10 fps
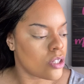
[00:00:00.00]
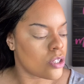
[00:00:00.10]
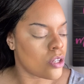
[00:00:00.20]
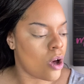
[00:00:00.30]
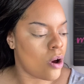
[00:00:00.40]

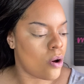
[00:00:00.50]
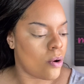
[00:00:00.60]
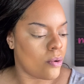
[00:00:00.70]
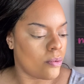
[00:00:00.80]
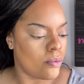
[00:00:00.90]

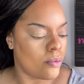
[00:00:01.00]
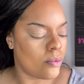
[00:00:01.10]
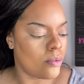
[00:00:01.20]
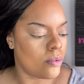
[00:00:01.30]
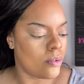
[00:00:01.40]
So
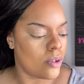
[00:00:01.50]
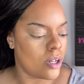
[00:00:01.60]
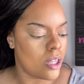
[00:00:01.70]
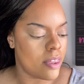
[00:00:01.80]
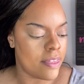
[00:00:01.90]

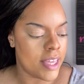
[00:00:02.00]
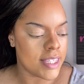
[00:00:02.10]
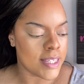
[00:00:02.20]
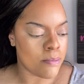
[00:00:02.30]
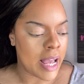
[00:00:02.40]
this
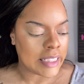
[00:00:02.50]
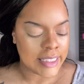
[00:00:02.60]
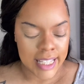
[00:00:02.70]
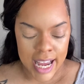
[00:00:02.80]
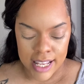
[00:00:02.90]
is by
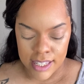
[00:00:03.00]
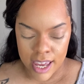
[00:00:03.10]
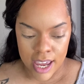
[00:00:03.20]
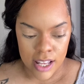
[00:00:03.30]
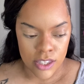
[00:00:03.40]
Ciate.
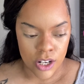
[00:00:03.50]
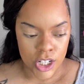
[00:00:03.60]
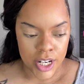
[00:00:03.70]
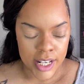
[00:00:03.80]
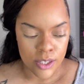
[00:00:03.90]
It's their
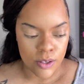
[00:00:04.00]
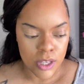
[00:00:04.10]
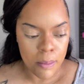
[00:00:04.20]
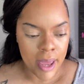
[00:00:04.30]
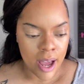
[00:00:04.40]

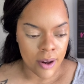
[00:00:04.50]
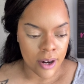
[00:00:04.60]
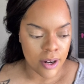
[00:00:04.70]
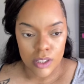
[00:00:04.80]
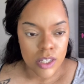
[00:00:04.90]
translucent
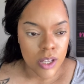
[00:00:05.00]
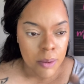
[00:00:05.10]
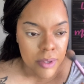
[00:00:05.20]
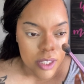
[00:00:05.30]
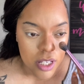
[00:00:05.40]
powder. So
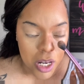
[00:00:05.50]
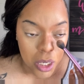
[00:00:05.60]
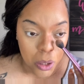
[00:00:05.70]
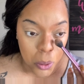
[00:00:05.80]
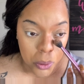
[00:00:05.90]
I'm just gonna
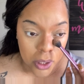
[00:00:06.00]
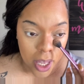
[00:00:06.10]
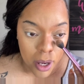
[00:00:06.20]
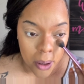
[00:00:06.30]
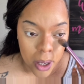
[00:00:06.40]
use
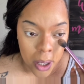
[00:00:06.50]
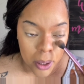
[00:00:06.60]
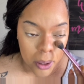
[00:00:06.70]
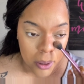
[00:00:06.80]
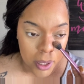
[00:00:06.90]
that
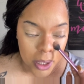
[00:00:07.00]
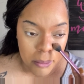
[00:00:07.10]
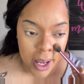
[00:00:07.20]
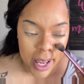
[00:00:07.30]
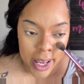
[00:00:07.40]
underneath
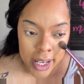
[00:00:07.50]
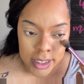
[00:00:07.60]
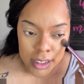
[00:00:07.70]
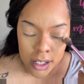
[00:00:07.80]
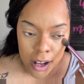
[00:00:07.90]
my
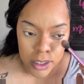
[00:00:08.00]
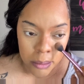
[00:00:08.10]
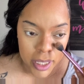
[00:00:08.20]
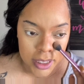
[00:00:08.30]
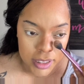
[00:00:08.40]
eyes and all the
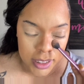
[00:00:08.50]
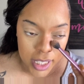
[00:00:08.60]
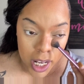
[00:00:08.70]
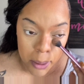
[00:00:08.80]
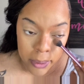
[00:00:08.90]
places that
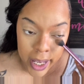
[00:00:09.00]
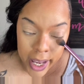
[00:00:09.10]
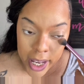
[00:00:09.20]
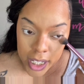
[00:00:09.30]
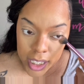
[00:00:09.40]
I applied